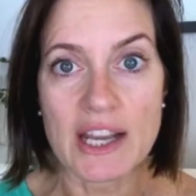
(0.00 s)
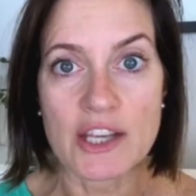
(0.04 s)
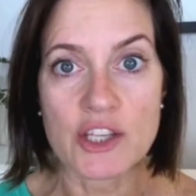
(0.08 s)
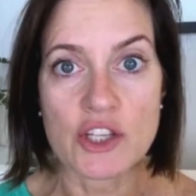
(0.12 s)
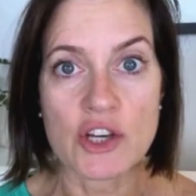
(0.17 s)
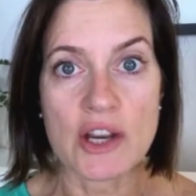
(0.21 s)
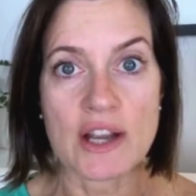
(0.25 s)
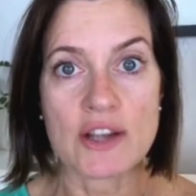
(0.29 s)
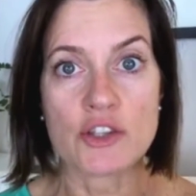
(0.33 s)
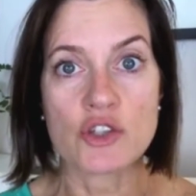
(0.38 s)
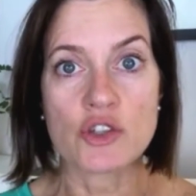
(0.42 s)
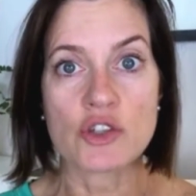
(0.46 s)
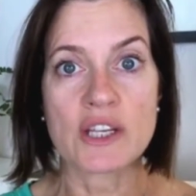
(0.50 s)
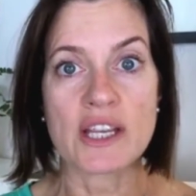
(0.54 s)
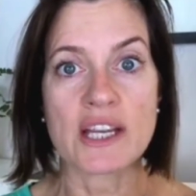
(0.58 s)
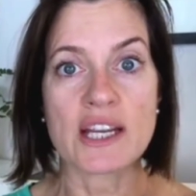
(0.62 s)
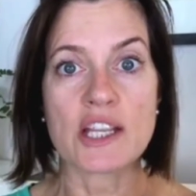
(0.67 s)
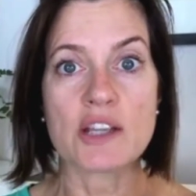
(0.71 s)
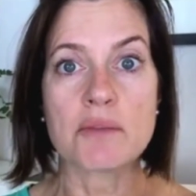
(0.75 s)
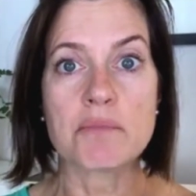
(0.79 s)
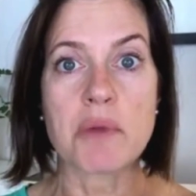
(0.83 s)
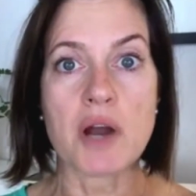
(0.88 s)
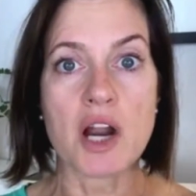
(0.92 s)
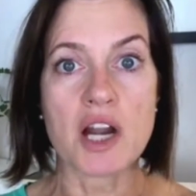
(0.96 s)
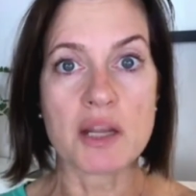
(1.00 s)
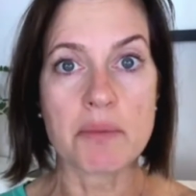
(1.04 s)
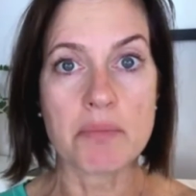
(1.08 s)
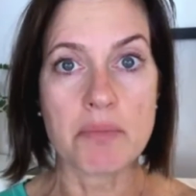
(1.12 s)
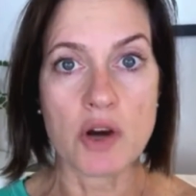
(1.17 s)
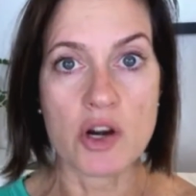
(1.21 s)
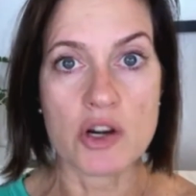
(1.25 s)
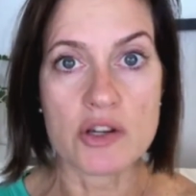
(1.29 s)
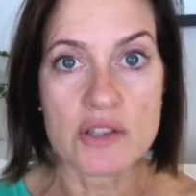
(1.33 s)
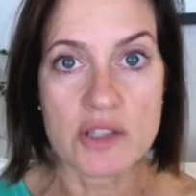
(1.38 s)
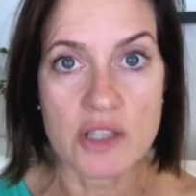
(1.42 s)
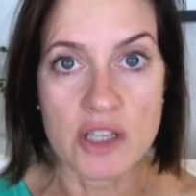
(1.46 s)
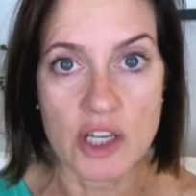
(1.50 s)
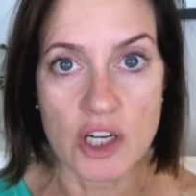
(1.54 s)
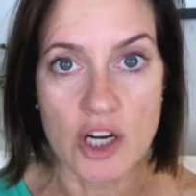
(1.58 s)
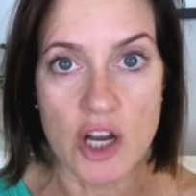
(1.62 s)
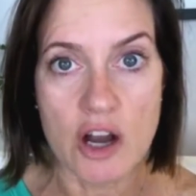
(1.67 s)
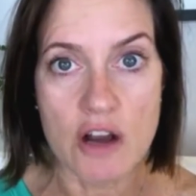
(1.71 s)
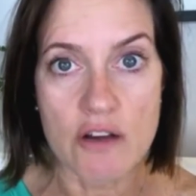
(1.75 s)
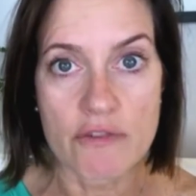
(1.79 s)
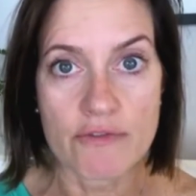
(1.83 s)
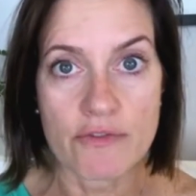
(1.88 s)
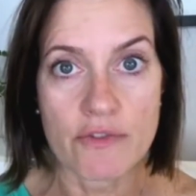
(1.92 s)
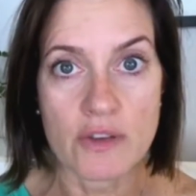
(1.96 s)
and now you're getting body parts cut
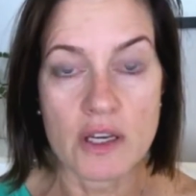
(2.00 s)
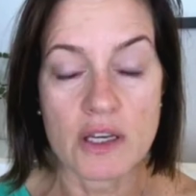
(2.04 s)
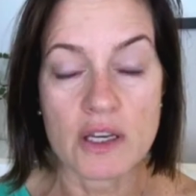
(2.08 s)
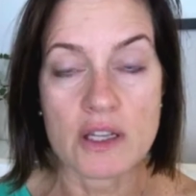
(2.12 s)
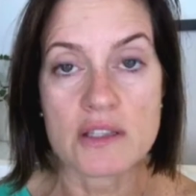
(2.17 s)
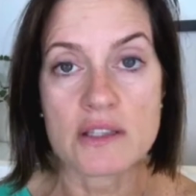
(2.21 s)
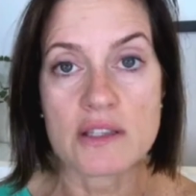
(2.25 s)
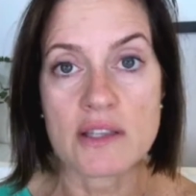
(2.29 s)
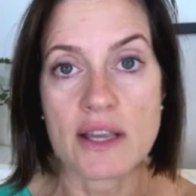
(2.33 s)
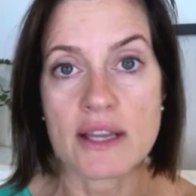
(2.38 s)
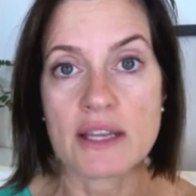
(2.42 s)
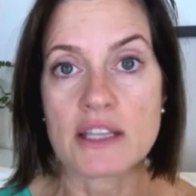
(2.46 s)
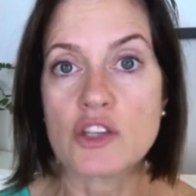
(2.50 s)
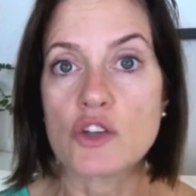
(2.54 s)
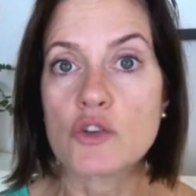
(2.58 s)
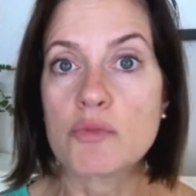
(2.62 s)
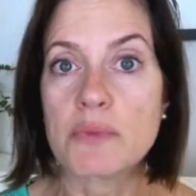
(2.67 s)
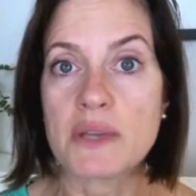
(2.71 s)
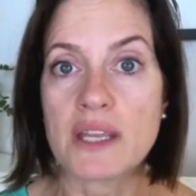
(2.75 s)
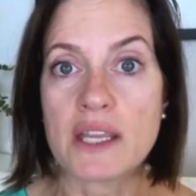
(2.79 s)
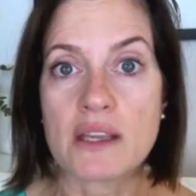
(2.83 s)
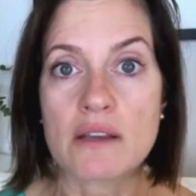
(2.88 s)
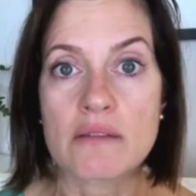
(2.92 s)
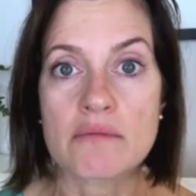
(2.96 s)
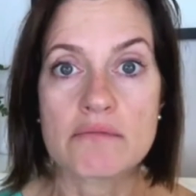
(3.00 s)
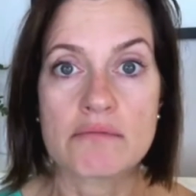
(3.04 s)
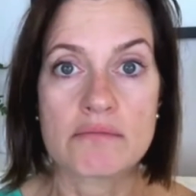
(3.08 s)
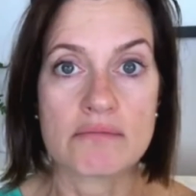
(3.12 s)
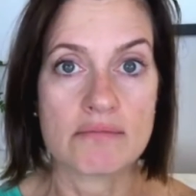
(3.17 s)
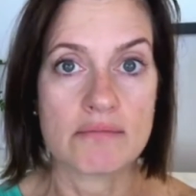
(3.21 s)
off. And it's like you're being,